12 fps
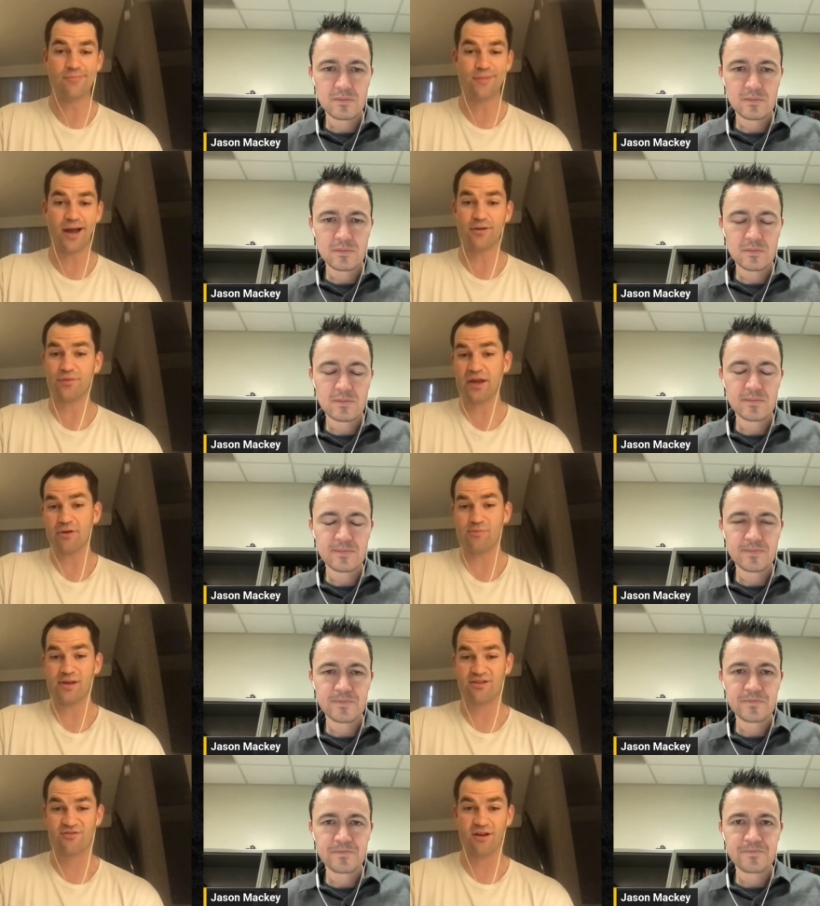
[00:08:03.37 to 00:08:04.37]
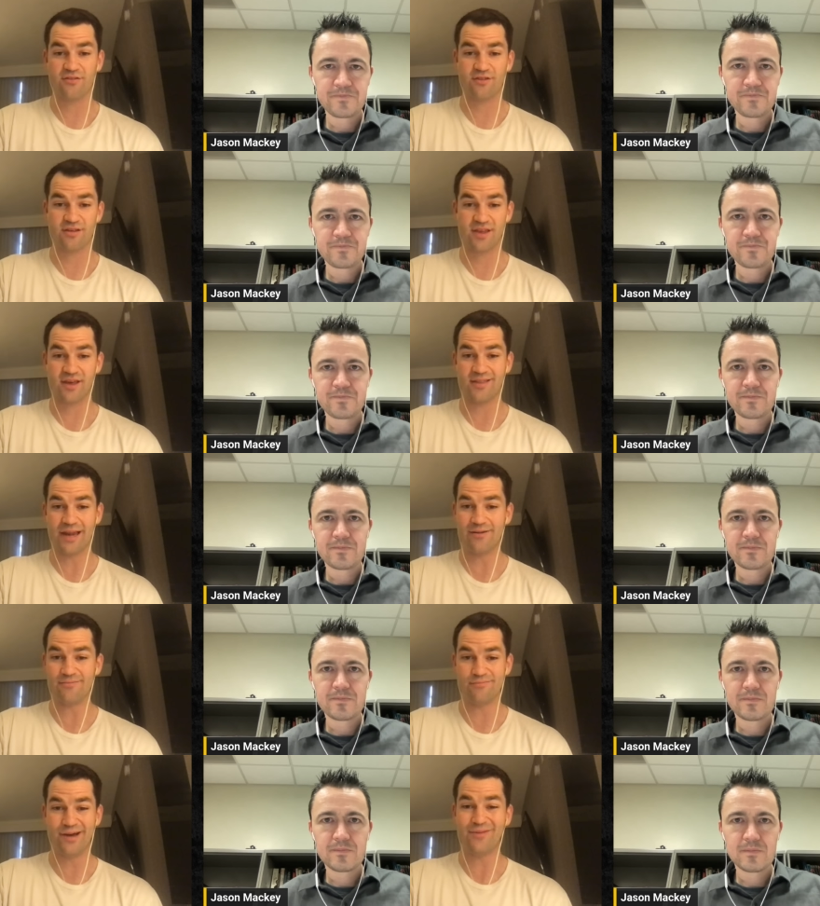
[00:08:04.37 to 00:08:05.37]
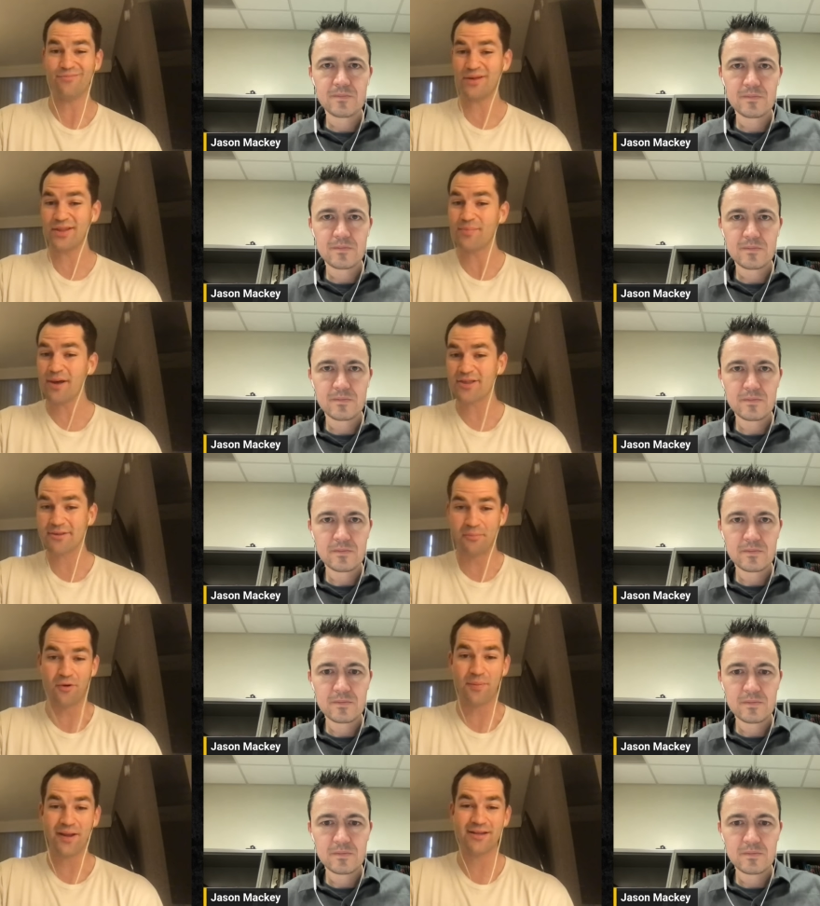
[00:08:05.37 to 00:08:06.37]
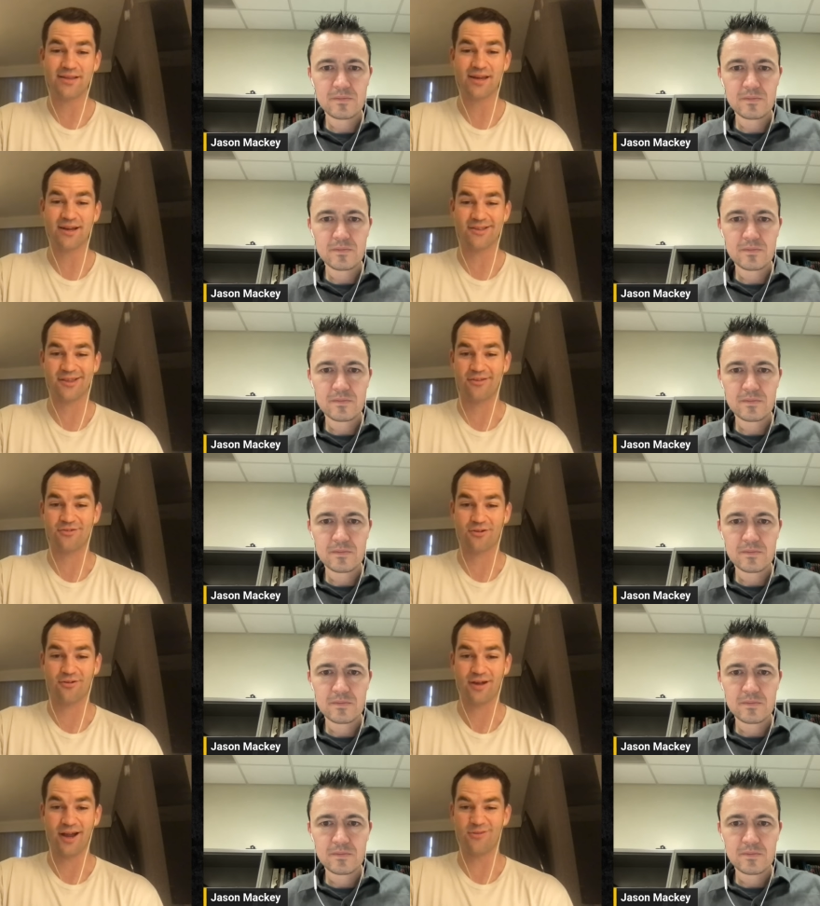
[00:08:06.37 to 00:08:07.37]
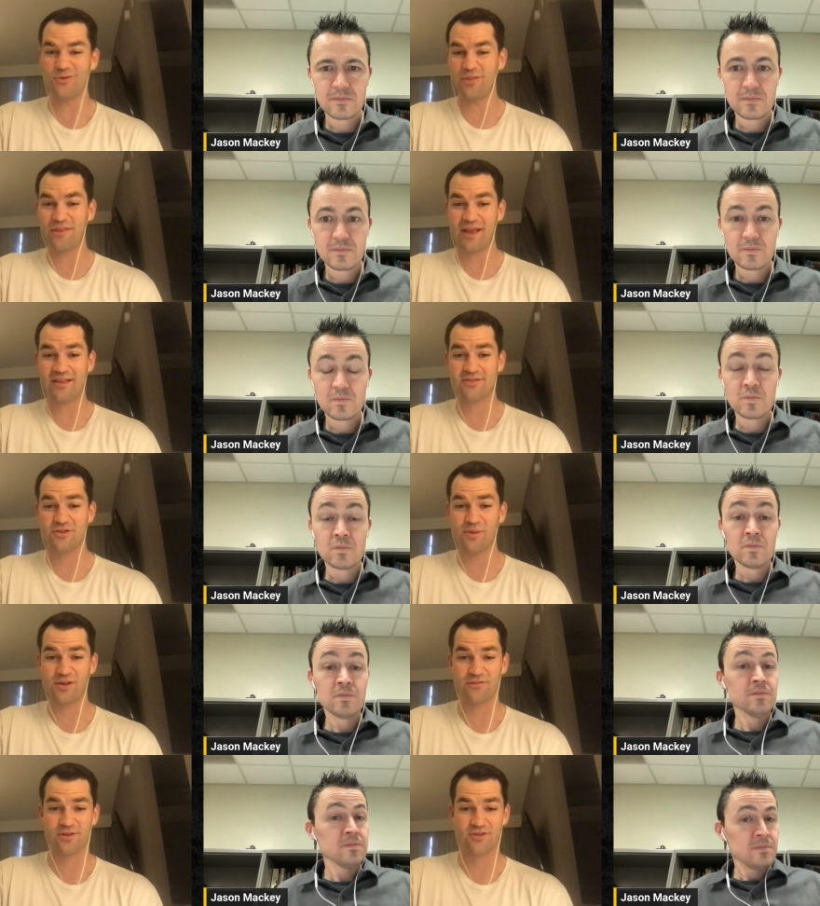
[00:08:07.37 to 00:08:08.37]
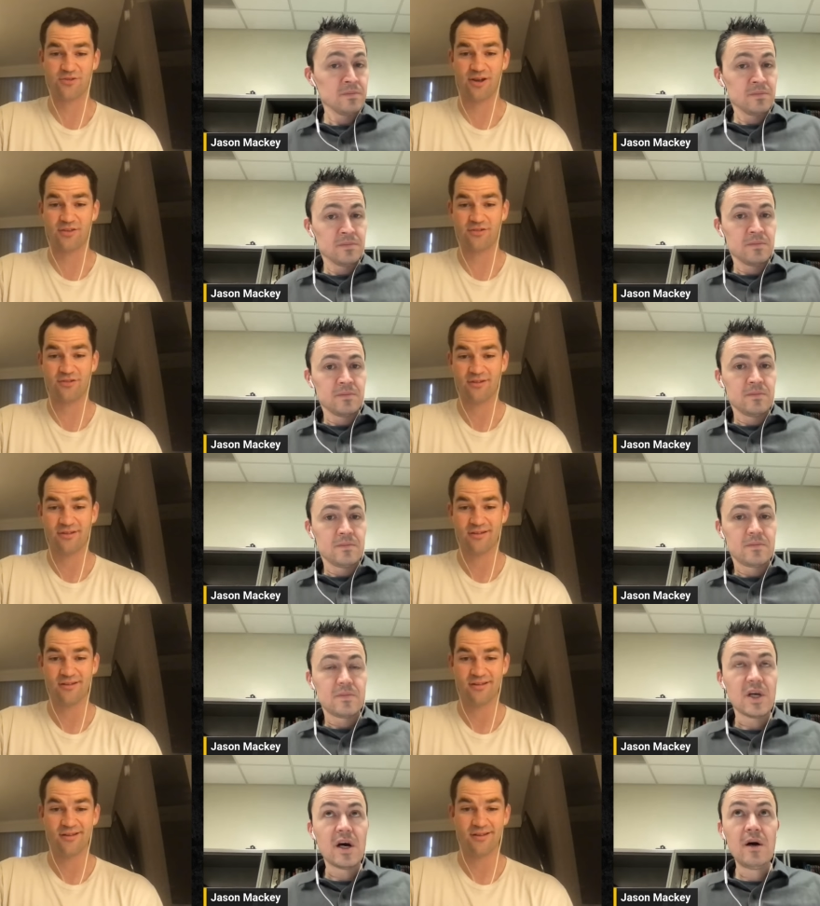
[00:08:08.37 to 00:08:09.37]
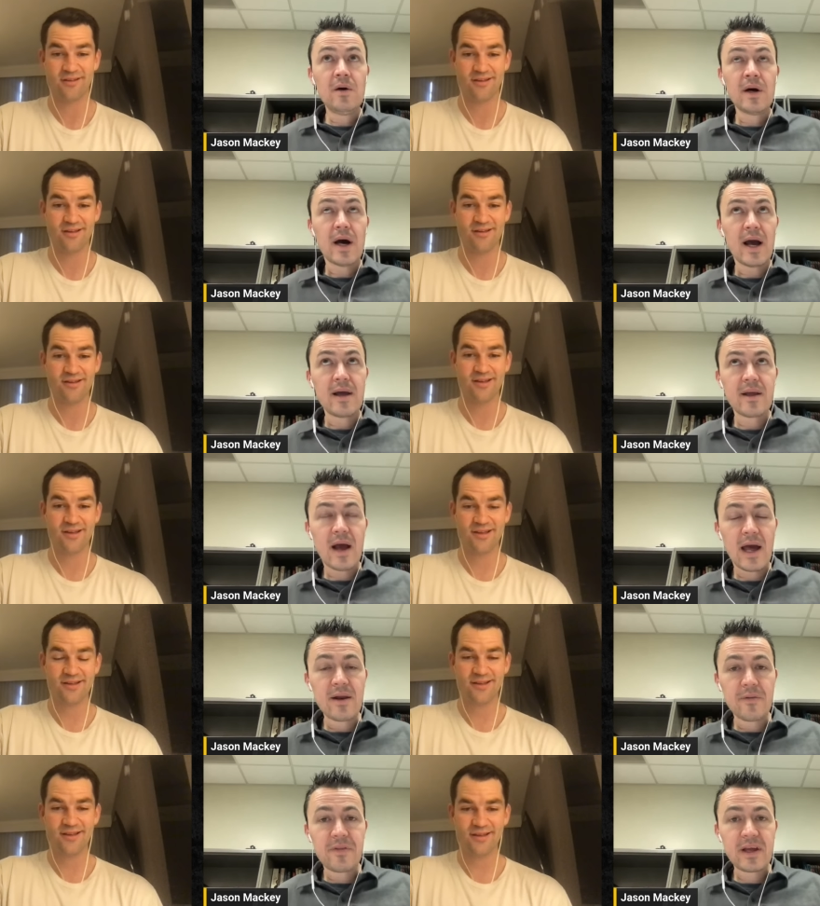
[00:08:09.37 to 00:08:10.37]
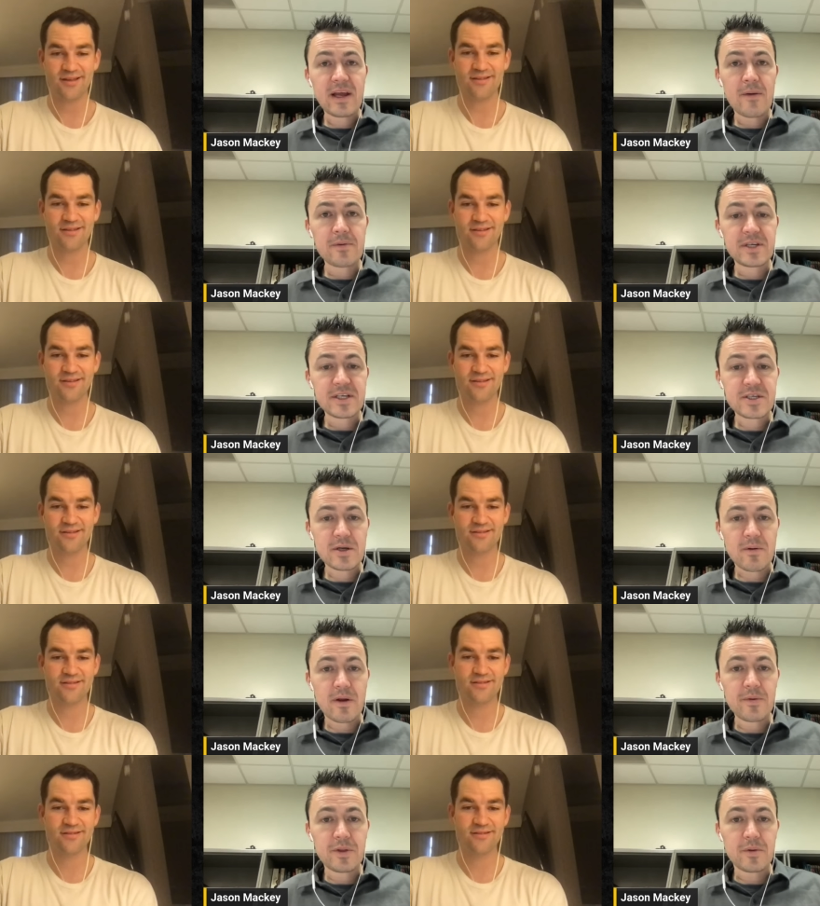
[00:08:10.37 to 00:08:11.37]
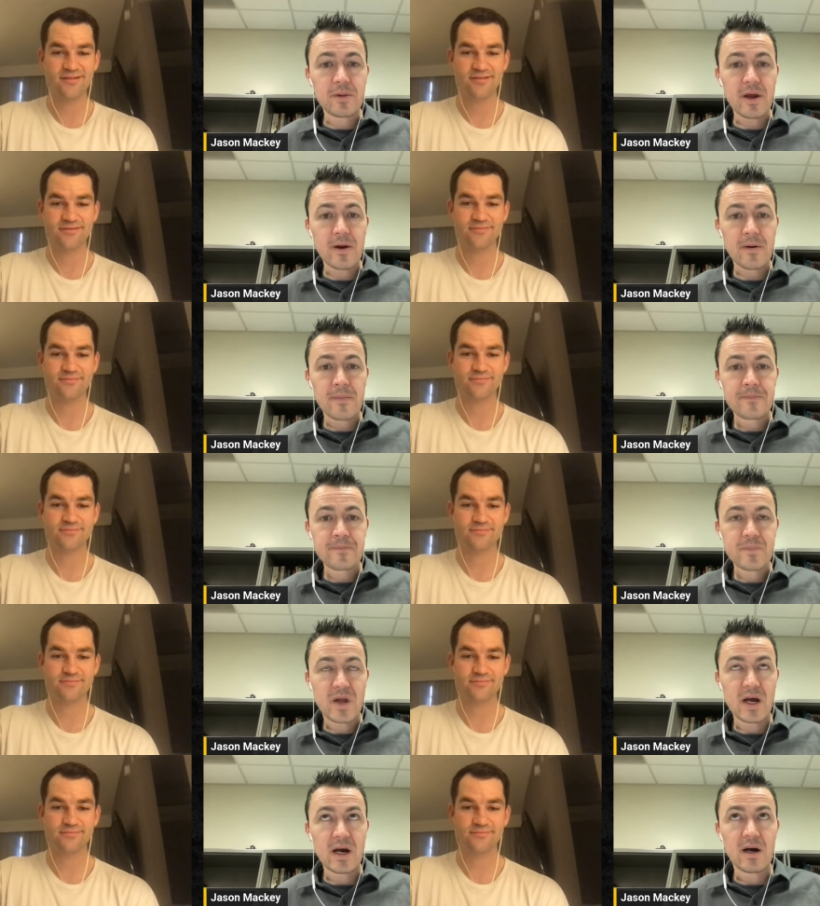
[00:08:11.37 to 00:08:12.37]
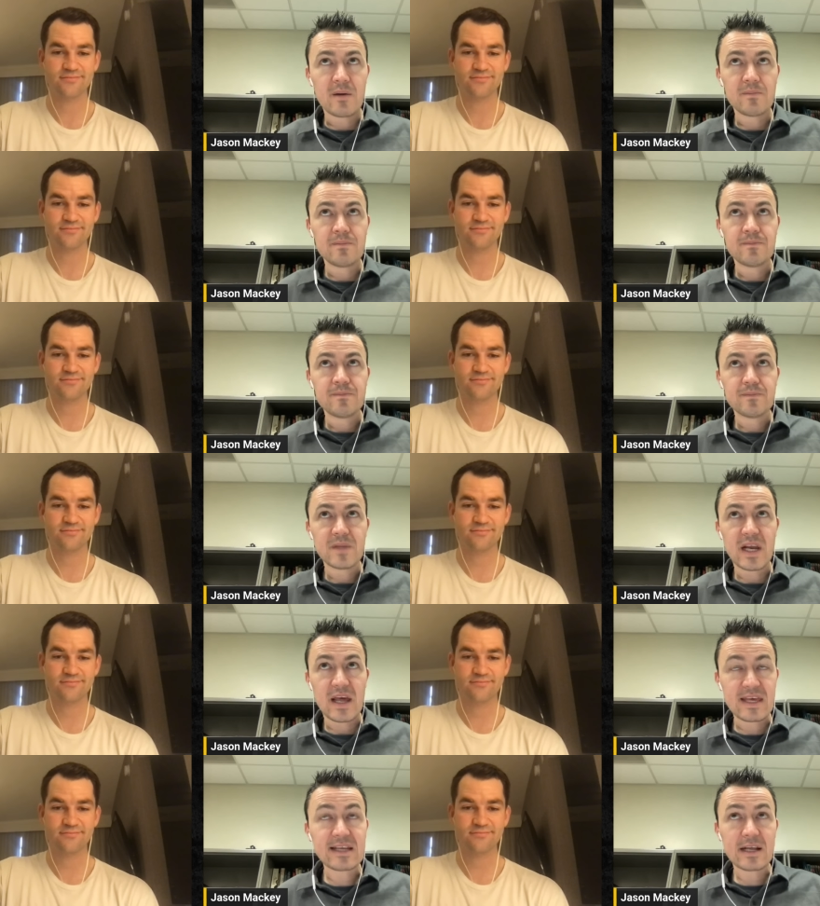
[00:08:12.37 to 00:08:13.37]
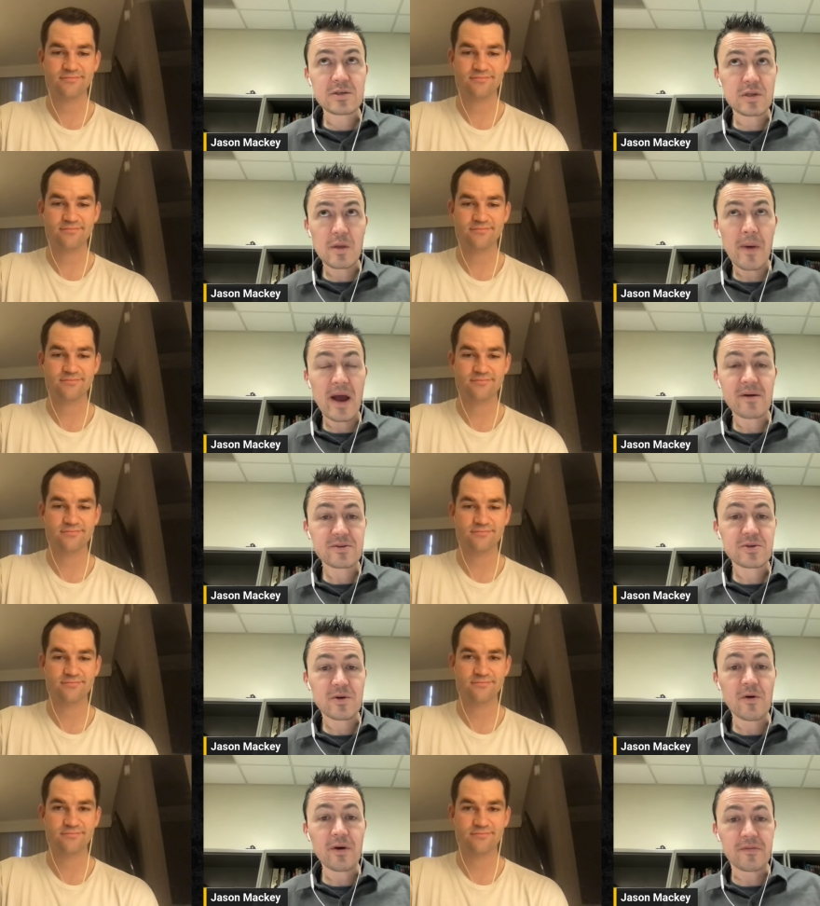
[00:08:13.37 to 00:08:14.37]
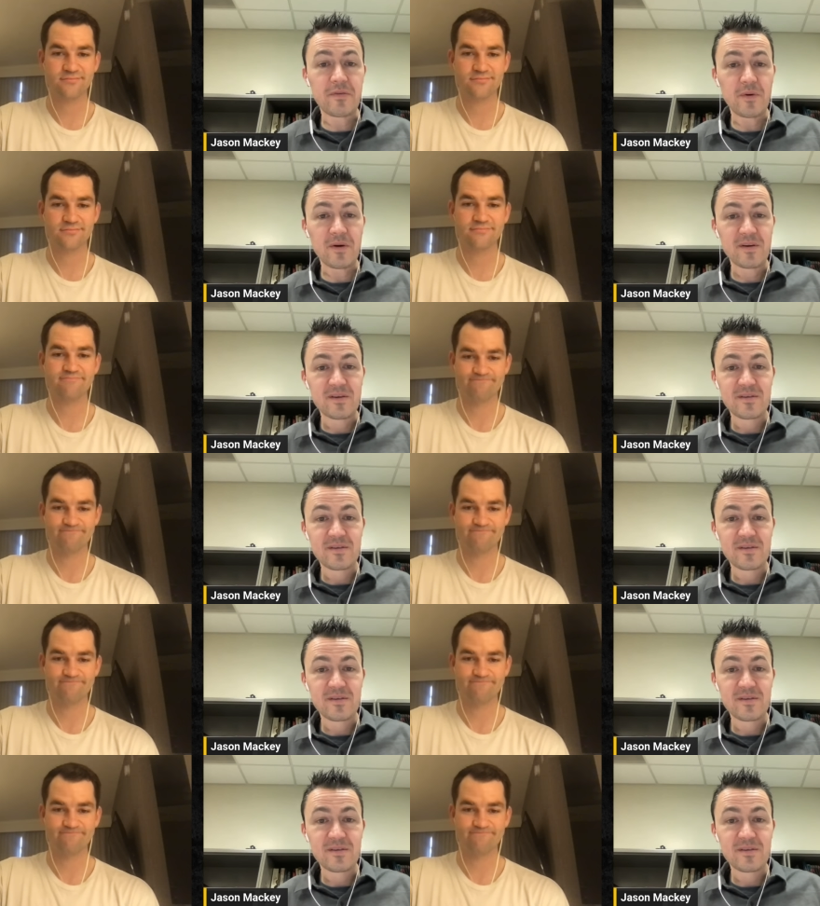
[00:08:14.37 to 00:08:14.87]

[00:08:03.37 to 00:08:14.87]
Speaker 1: I don't think it would be a stretch to say that it might be the best bullpen in the NL Central. I don't know that that's too much of a stretch.
Speaker 2: No, I don't think I would disagree with you there, and I think that's what the Pirates are going for,